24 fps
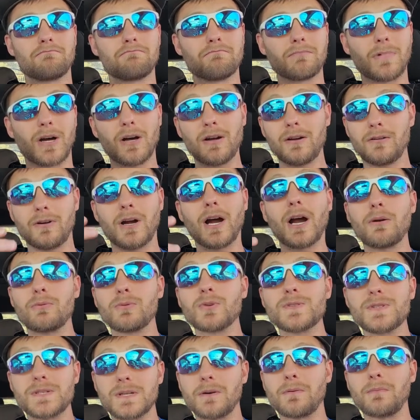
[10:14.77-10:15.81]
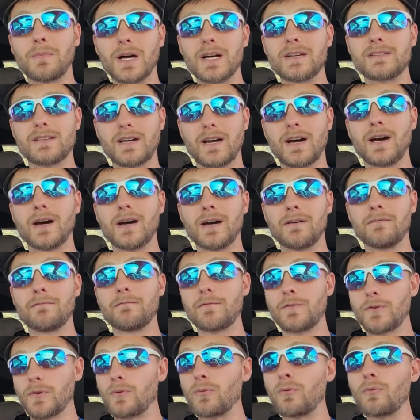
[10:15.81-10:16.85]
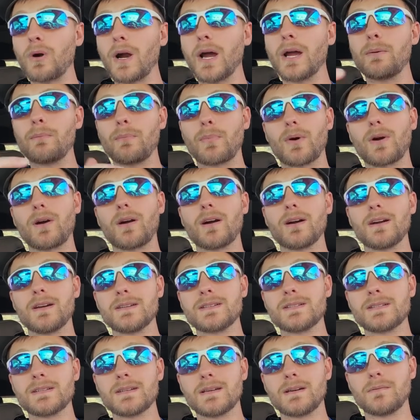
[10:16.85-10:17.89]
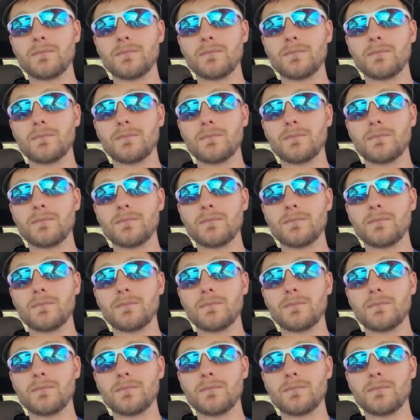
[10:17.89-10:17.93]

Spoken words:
I will sell my time for the right price,